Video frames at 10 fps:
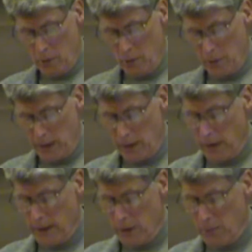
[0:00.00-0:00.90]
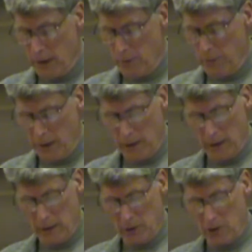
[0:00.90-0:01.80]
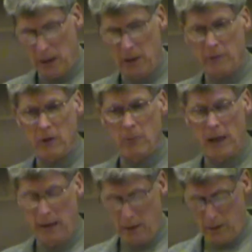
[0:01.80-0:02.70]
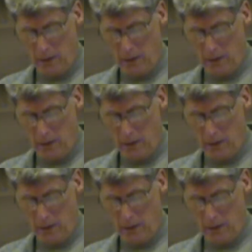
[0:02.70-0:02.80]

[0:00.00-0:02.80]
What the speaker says: were regulated by the Pentagon's chain of command.